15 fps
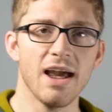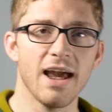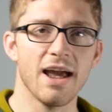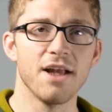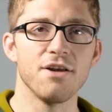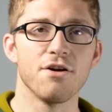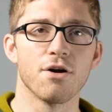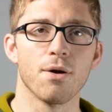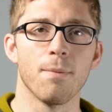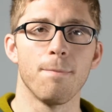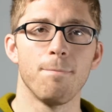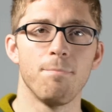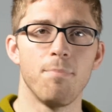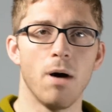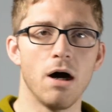and
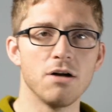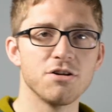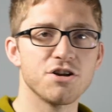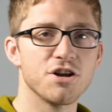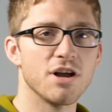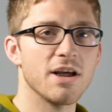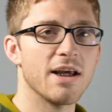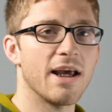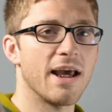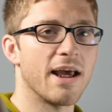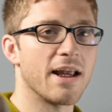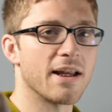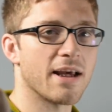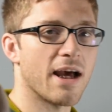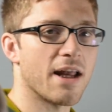you're punching
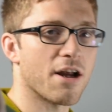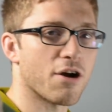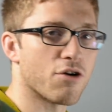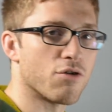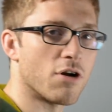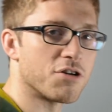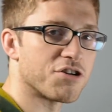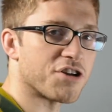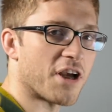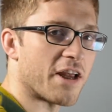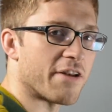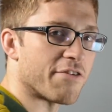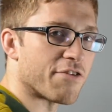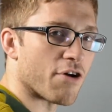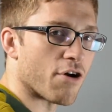and kind of crunch
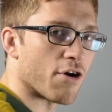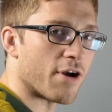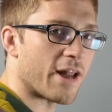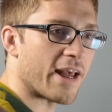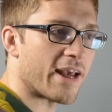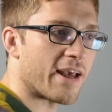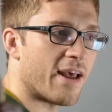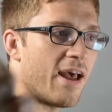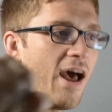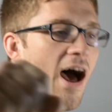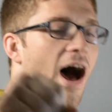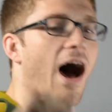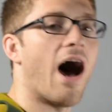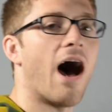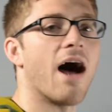and turning
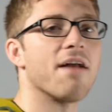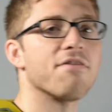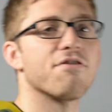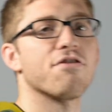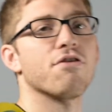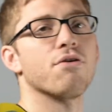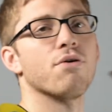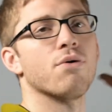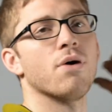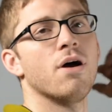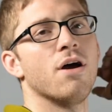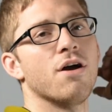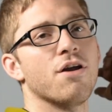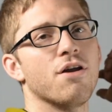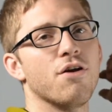onto
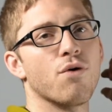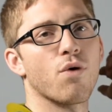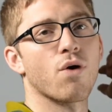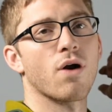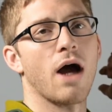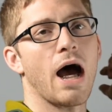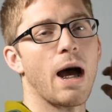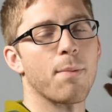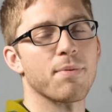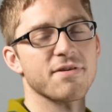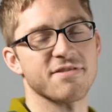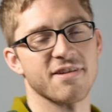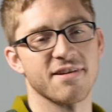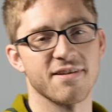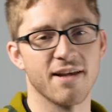your
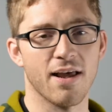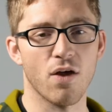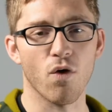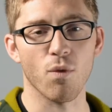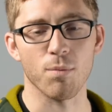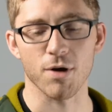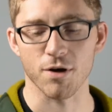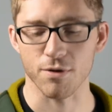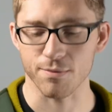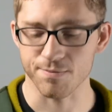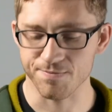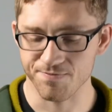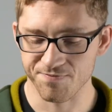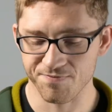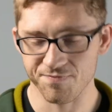opposite
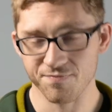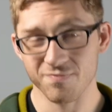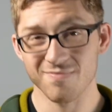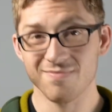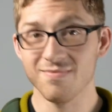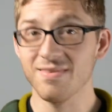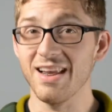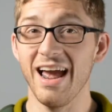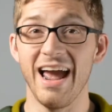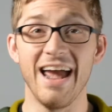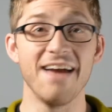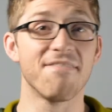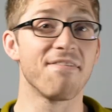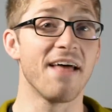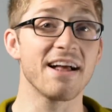elbow.
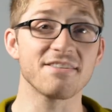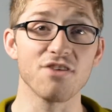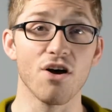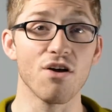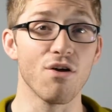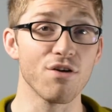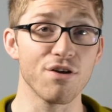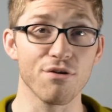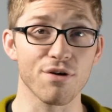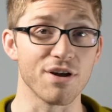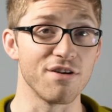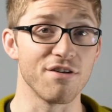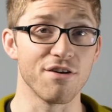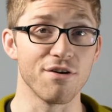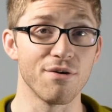If that's all you
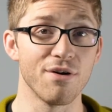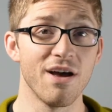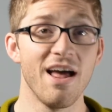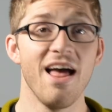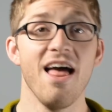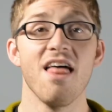can do,